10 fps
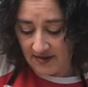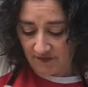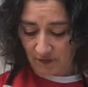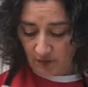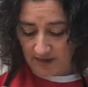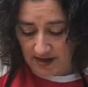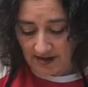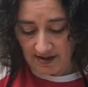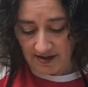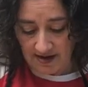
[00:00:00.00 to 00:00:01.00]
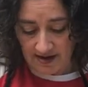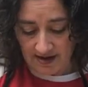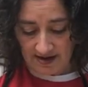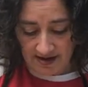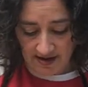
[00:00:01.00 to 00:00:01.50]
forming,
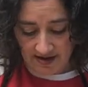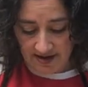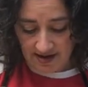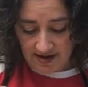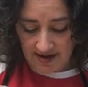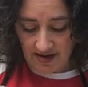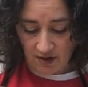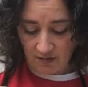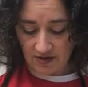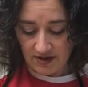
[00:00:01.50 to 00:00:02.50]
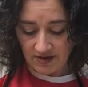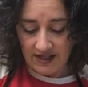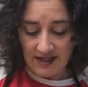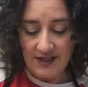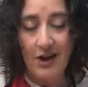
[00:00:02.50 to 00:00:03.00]
almost looks
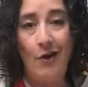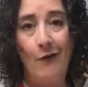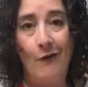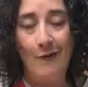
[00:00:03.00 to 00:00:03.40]
like a dough.